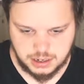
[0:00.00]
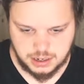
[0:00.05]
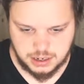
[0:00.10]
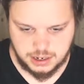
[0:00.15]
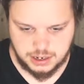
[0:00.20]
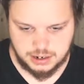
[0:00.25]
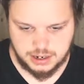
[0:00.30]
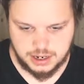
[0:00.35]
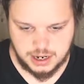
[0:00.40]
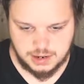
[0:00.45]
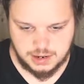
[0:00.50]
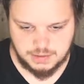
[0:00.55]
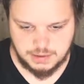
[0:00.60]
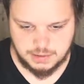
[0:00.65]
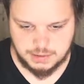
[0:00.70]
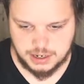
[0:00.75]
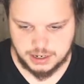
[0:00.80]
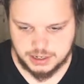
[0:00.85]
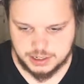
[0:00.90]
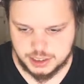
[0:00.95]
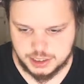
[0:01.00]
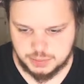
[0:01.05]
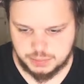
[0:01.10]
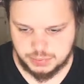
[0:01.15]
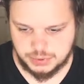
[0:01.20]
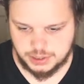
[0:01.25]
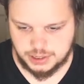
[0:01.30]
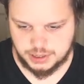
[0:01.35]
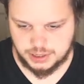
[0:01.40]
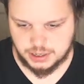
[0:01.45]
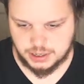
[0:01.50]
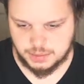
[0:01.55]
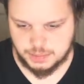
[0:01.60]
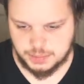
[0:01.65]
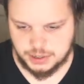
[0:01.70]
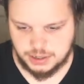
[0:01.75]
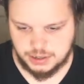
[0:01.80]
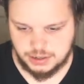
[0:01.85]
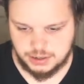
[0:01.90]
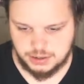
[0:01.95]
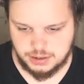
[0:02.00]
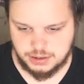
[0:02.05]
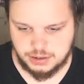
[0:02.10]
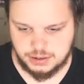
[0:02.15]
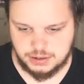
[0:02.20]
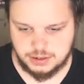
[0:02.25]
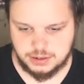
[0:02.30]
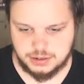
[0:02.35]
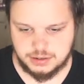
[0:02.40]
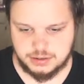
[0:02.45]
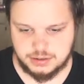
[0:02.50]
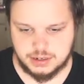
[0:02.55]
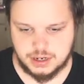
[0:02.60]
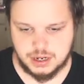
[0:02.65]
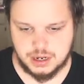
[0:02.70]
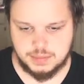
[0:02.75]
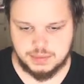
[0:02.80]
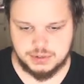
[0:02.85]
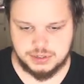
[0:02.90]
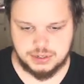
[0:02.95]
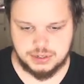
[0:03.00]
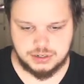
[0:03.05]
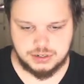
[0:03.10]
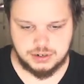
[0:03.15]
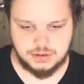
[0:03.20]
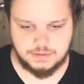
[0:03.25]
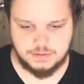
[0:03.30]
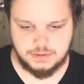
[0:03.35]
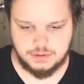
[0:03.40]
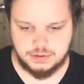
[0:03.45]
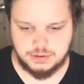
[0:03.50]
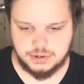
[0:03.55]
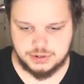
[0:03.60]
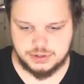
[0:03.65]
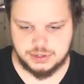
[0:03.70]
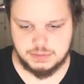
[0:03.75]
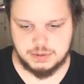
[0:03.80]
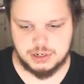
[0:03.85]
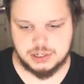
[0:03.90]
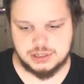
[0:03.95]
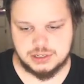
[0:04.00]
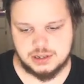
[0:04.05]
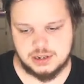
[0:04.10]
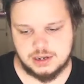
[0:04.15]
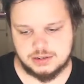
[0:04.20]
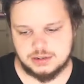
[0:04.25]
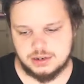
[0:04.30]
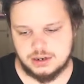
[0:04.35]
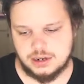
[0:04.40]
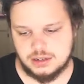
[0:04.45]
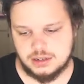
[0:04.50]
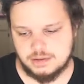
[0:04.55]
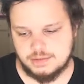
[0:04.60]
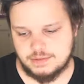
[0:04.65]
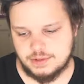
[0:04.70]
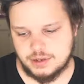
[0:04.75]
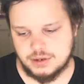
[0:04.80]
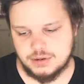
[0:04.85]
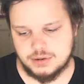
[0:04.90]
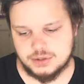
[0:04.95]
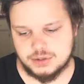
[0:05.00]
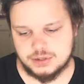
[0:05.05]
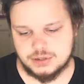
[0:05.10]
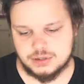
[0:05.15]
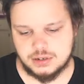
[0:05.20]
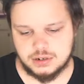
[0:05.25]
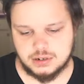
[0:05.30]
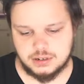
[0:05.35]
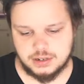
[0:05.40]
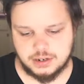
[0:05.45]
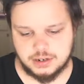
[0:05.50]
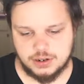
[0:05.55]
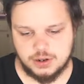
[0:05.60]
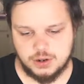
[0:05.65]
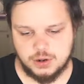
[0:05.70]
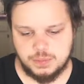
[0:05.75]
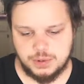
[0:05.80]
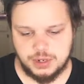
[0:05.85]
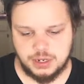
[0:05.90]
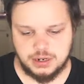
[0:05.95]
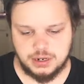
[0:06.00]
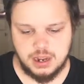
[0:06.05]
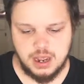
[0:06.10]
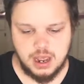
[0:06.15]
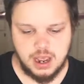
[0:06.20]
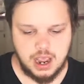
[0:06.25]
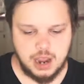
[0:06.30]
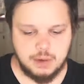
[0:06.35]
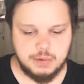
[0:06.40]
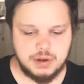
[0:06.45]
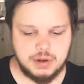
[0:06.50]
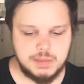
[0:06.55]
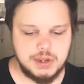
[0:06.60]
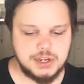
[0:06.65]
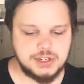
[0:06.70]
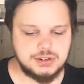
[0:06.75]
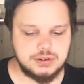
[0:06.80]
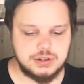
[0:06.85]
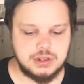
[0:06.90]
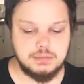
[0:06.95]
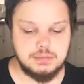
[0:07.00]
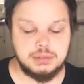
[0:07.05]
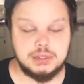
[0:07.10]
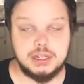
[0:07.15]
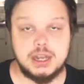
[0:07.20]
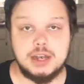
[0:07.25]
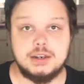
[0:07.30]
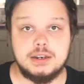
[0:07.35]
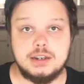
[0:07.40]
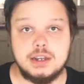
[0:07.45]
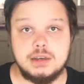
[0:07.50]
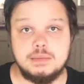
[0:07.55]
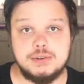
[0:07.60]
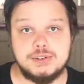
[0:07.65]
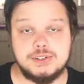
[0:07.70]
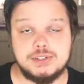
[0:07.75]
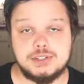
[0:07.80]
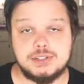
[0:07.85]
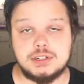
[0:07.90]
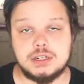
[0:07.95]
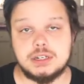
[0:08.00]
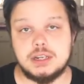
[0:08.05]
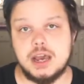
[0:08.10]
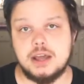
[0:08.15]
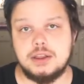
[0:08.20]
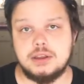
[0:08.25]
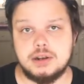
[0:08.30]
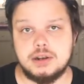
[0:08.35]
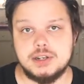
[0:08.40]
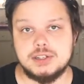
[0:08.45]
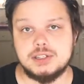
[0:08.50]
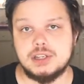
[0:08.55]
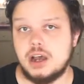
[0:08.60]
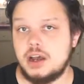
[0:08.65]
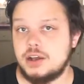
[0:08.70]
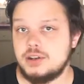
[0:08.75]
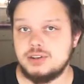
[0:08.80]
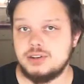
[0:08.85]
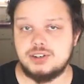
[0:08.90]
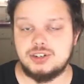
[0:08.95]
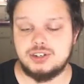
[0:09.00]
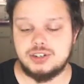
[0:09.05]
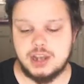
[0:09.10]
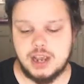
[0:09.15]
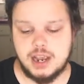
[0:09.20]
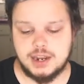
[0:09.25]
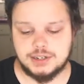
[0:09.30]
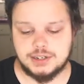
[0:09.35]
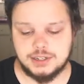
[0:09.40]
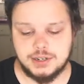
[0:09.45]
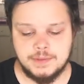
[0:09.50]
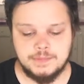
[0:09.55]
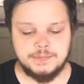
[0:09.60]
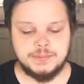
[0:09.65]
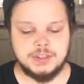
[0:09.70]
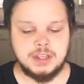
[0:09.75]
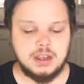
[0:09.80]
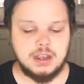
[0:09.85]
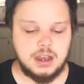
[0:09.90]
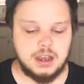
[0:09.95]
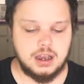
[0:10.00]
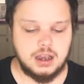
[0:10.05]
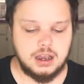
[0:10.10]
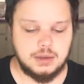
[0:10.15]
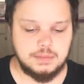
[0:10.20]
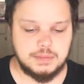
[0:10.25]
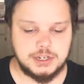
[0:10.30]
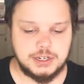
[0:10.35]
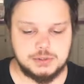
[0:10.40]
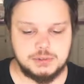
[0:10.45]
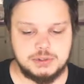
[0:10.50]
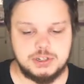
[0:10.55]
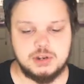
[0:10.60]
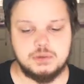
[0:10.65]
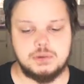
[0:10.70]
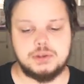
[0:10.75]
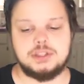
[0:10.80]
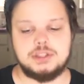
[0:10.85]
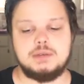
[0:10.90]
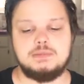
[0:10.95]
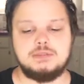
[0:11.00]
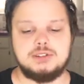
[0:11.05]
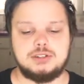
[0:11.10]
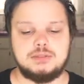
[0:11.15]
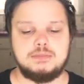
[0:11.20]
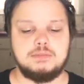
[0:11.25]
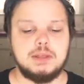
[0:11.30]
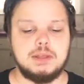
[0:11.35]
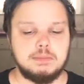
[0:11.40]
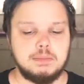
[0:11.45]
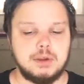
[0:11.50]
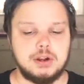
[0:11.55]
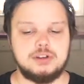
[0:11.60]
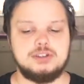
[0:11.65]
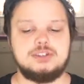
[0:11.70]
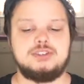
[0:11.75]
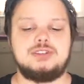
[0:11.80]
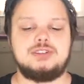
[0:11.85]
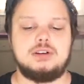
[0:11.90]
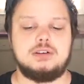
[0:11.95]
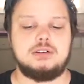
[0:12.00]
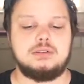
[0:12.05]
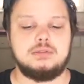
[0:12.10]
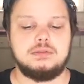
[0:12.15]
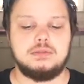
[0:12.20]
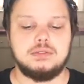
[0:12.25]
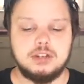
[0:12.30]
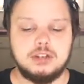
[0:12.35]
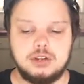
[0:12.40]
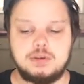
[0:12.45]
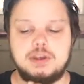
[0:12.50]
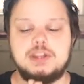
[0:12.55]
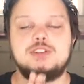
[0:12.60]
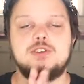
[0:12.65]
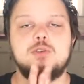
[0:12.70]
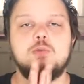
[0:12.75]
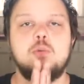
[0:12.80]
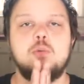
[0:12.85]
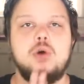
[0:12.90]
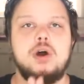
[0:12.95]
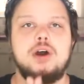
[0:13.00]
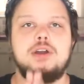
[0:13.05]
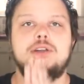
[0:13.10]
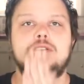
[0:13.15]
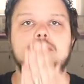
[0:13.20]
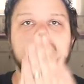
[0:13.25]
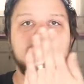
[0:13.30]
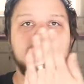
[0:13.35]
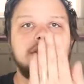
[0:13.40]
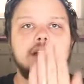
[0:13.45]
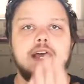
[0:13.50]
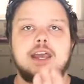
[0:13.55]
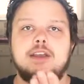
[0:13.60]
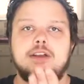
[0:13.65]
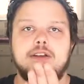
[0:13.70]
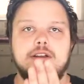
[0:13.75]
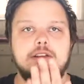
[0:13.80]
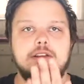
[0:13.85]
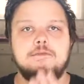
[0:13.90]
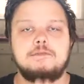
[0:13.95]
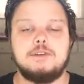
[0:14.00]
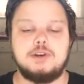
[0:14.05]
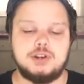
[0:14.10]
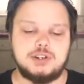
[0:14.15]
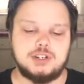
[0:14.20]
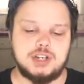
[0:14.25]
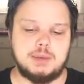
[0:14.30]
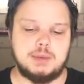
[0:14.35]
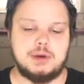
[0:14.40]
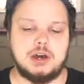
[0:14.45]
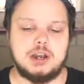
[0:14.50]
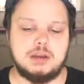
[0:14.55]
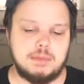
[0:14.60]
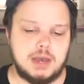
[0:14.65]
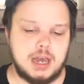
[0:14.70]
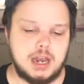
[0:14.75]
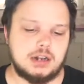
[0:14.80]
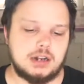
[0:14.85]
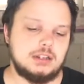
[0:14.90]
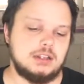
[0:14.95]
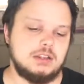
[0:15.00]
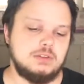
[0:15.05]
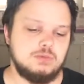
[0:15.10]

I already have them kind of split up here under the composition folder. So I'm going to select all of those, click open. I want to make sure that blend images together is unchecked because we don't want them to be merged into one layer in Photoshop automatically.